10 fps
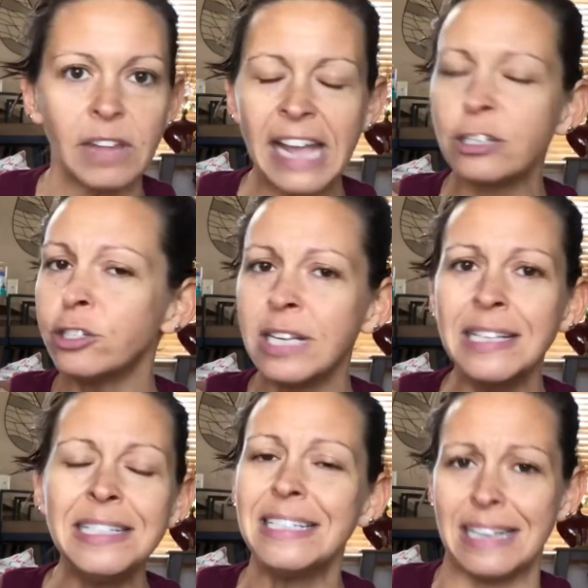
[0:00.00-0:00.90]

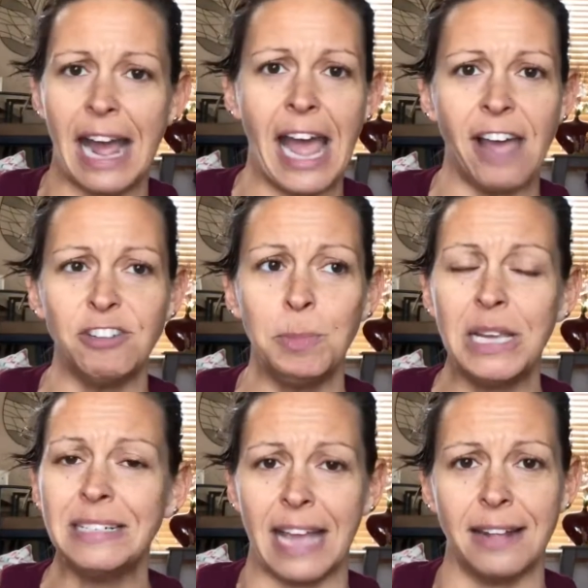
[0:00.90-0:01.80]
Exercise does not have to
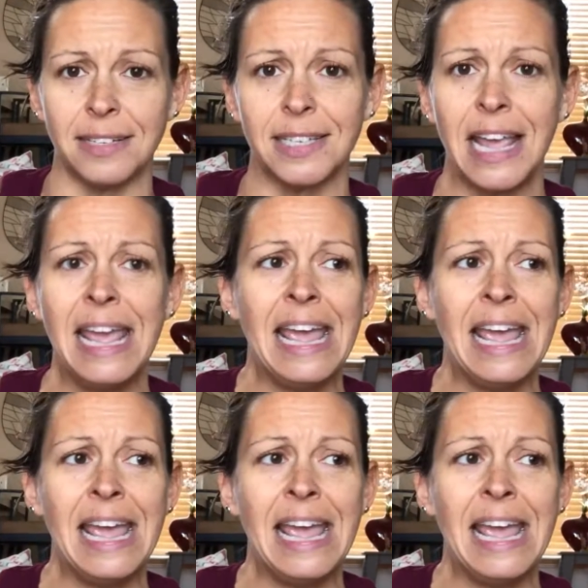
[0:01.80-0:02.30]
be intense.